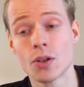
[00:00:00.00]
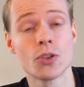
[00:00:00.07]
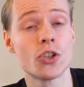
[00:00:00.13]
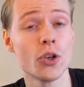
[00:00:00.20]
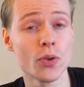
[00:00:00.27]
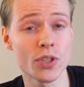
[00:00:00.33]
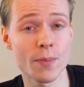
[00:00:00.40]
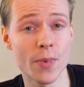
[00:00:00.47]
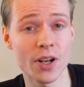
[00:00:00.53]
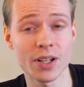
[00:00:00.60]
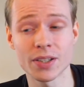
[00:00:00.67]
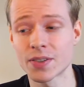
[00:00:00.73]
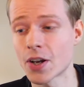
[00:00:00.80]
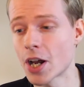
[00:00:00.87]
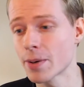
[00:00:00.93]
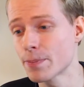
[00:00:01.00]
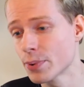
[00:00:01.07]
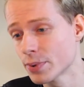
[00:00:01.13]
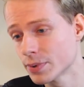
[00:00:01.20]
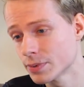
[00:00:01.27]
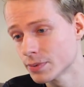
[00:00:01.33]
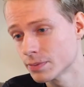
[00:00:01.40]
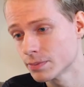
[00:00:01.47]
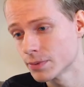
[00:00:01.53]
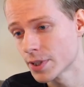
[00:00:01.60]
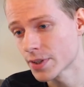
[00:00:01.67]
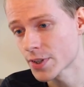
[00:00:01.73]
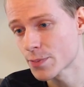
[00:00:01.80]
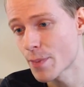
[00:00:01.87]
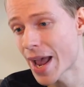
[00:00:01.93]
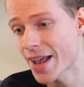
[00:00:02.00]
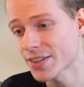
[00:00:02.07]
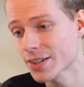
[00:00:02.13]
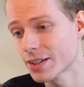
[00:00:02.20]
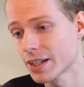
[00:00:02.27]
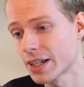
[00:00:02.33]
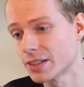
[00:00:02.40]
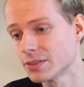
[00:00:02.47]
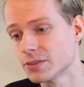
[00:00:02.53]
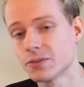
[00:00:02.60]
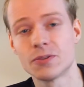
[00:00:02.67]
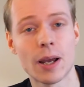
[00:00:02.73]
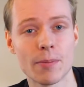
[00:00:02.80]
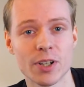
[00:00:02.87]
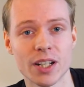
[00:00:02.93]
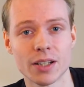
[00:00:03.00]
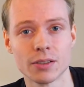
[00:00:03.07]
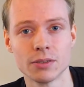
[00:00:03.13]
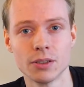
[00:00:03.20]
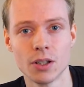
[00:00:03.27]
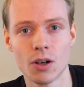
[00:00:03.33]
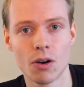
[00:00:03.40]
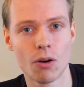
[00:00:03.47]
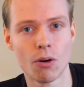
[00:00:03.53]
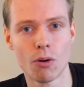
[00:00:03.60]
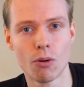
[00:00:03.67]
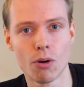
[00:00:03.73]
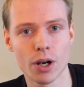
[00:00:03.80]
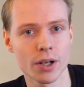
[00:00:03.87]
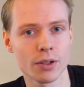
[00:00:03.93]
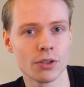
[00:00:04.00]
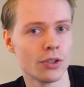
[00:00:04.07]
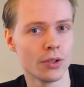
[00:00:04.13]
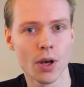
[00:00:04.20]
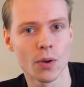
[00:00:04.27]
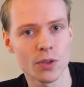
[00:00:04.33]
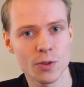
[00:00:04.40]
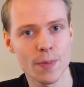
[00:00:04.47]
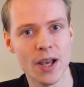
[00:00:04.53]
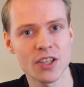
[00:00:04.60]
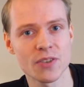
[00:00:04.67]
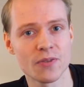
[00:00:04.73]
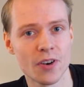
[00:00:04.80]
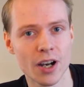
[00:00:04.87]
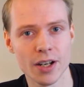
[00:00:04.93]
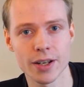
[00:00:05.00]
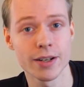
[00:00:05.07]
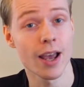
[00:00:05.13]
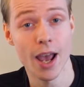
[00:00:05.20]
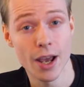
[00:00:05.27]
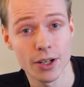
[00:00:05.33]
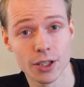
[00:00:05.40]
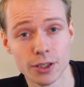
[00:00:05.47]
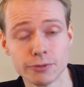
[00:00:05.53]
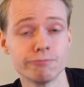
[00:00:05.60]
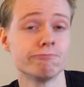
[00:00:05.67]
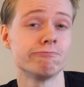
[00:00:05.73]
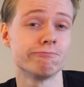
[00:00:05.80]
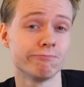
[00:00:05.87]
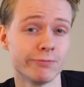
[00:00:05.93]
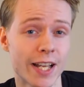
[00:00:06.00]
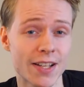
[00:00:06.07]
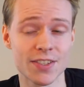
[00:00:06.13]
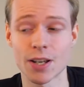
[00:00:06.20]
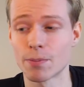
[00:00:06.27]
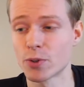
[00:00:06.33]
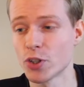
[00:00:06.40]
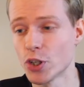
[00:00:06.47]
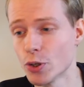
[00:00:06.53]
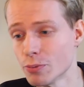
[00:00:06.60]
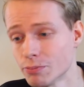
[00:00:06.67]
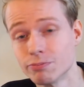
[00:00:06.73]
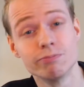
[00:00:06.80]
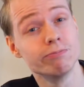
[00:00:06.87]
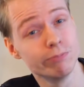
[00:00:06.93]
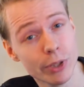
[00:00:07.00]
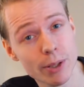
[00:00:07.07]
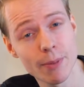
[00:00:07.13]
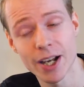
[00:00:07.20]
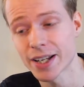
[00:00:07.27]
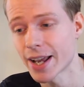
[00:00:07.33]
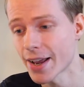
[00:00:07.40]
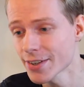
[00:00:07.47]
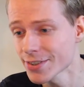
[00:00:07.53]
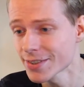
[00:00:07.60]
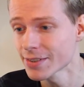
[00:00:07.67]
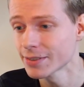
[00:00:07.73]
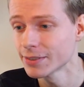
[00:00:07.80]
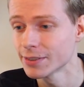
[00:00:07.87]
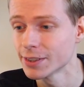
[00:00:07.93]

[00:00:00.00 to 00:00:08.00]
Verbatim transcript: Choose a body type. There is masculine, feminine, or you don't specify it at all. That's up to you. Be my guest.